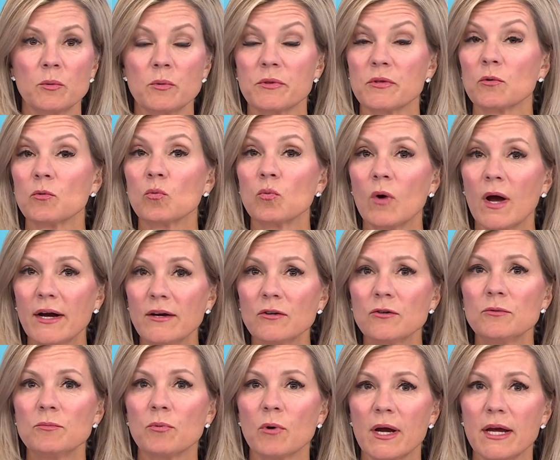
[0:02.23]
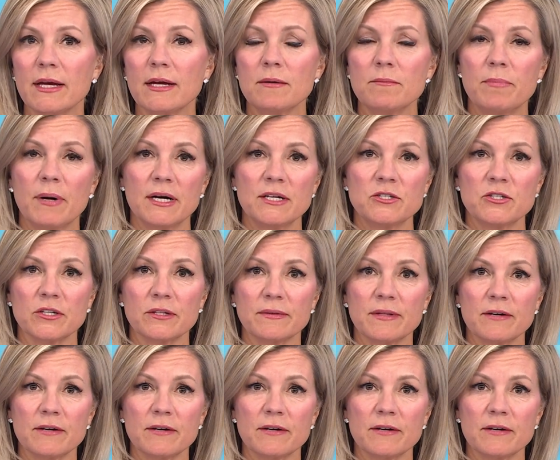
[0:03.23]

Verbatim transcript: with a record breaking budget